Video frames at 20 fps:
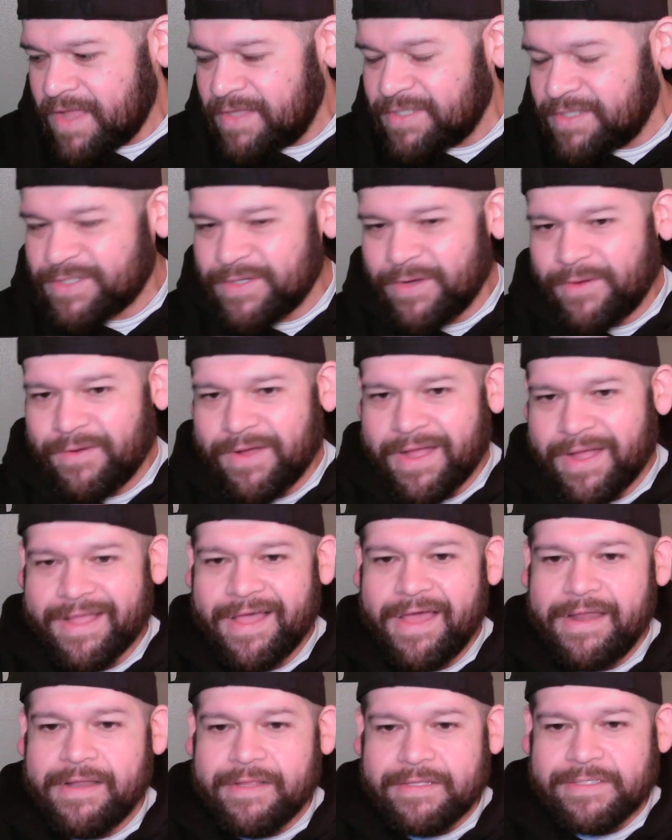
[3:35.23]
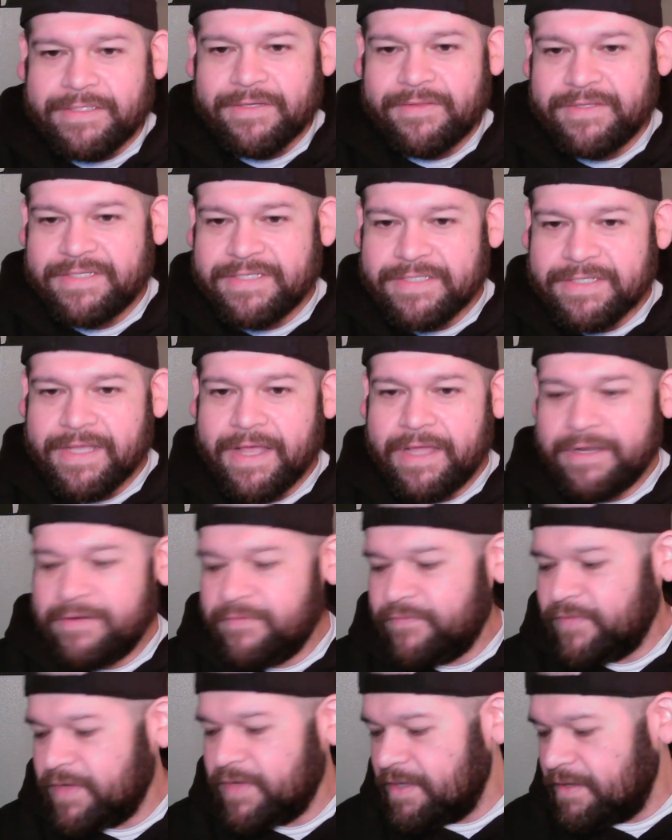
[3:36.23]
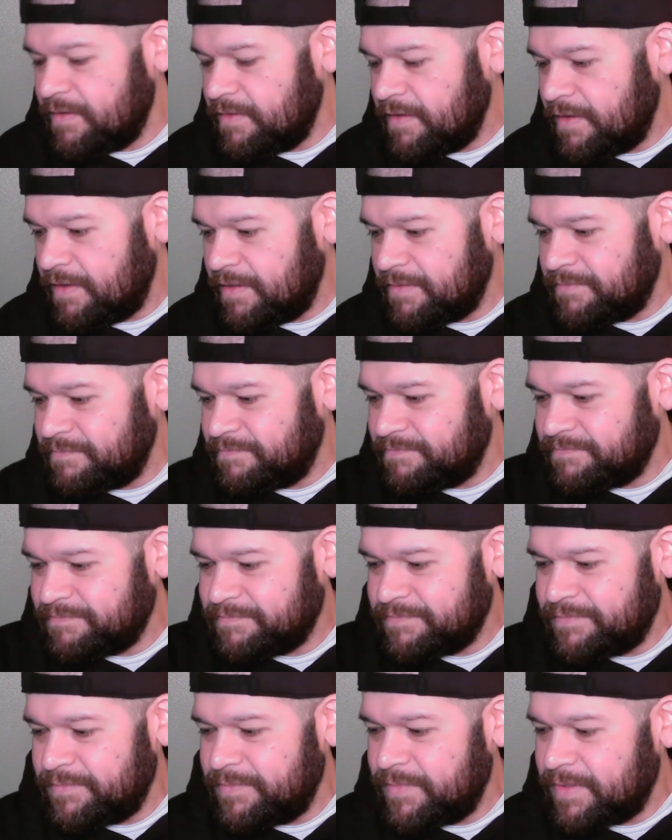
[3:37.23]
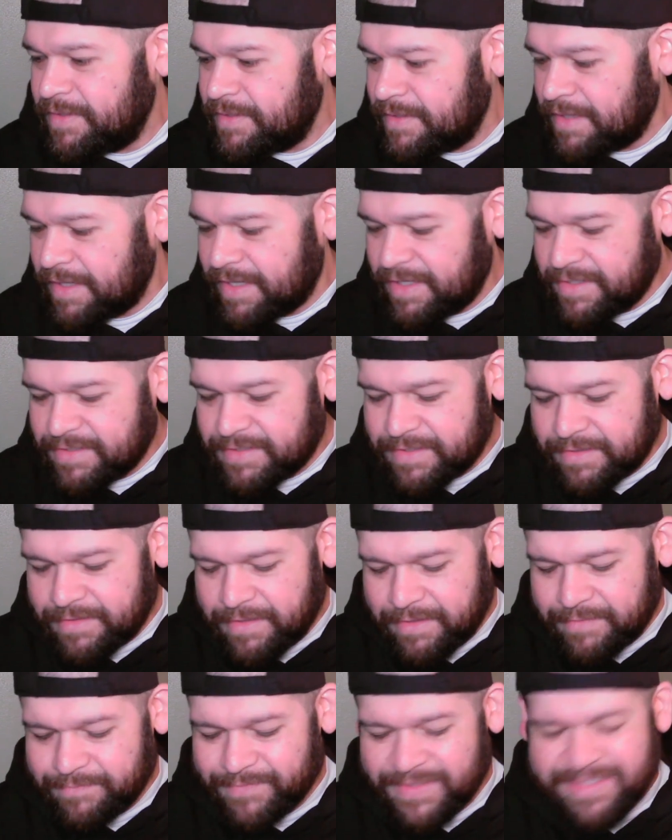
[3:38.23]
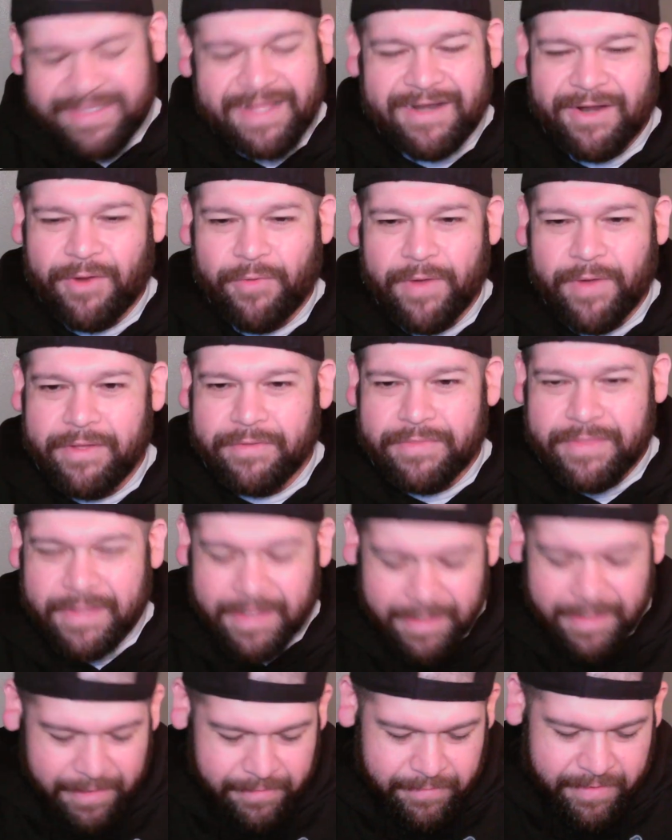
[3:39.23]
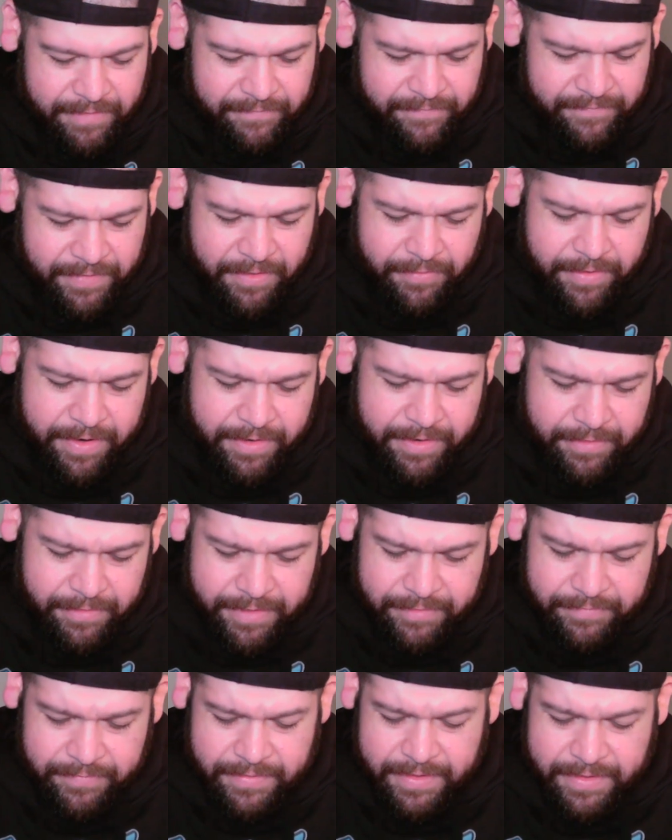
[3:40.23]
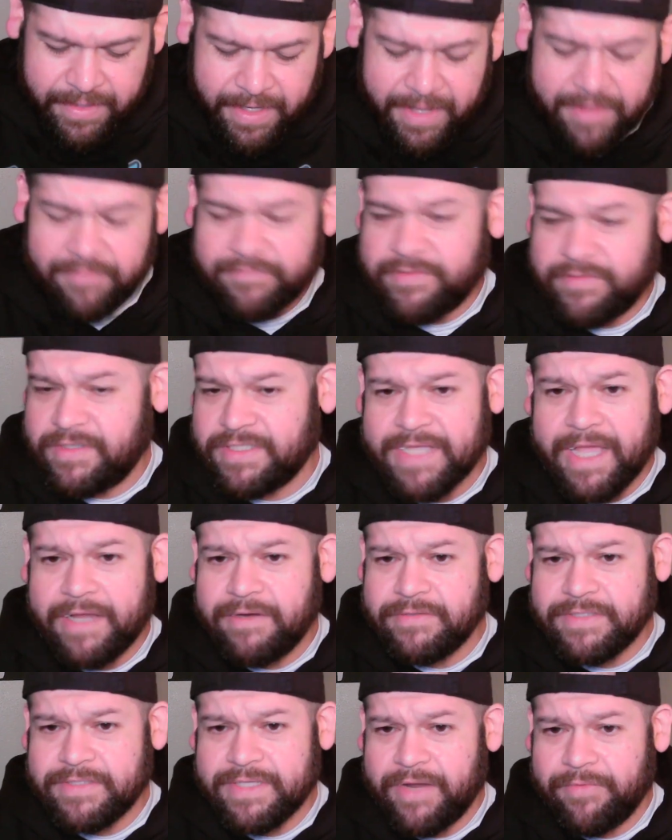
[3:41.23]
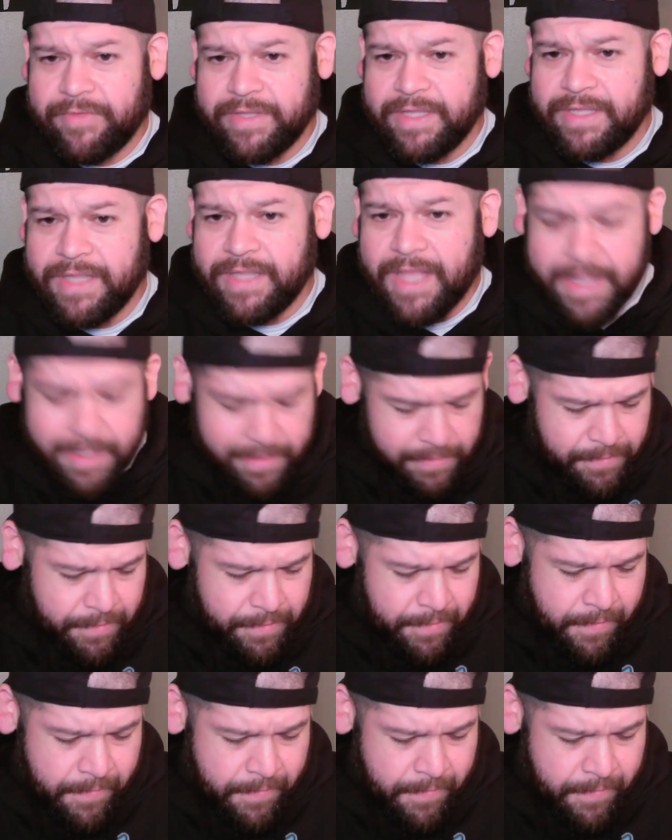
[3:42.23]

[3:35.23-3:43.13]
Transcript: so I got it. So this is kind of a... a I guess it's not a grail thing. I don't have a grail. I don't think I have designers that I really like,